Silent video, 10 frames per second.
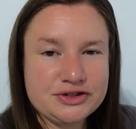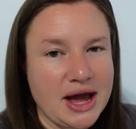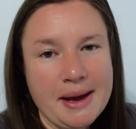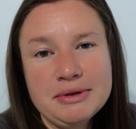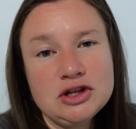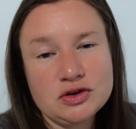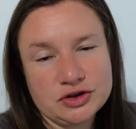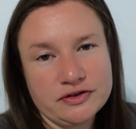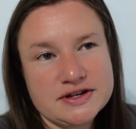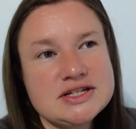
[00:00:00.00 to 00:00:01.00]
I'm a little
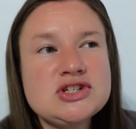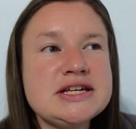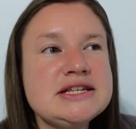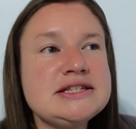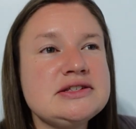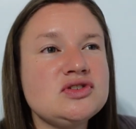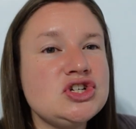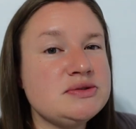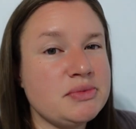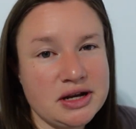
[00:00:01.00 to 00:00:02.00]
nervous just because
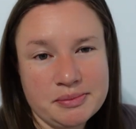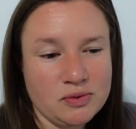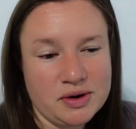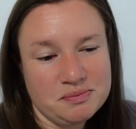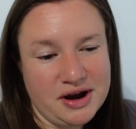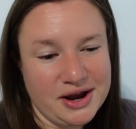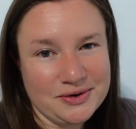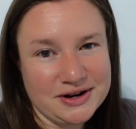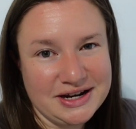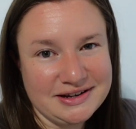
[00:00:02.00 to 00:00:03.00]
she's my number one
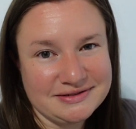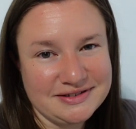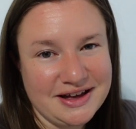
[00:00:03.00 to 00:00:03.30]
priority.